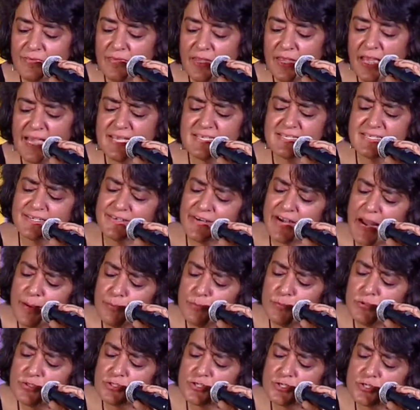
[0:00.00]
I
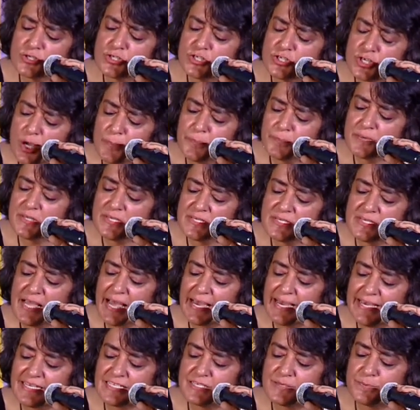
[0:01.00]
scrambled to stop these
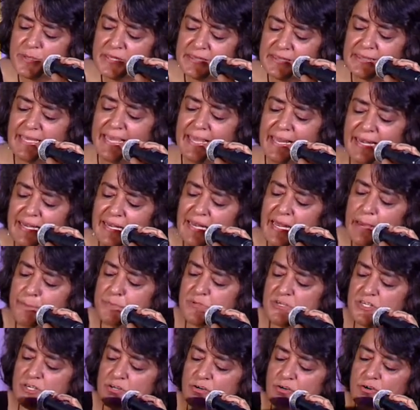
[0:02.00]
eyes, but they
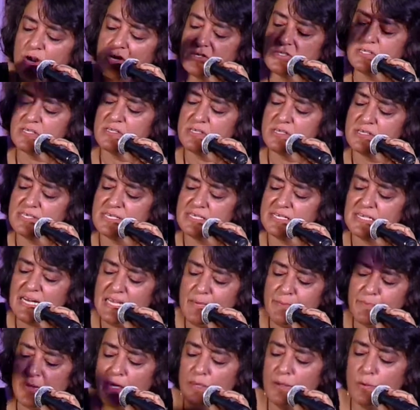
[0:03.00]
leapt across the
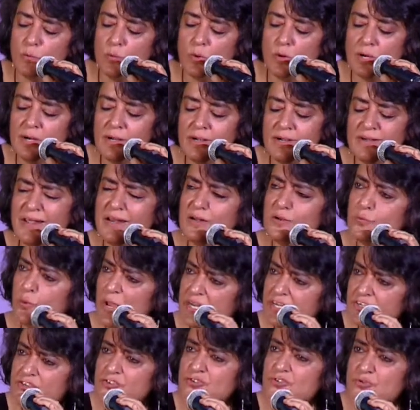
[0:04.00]
sleeping world and
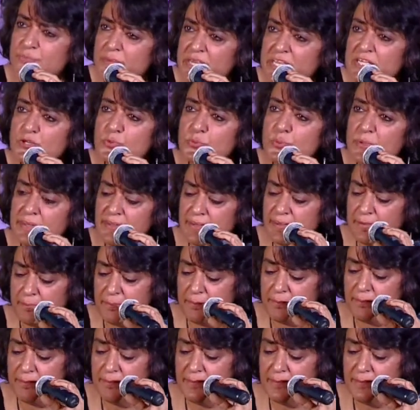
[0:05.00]
went to meet with him.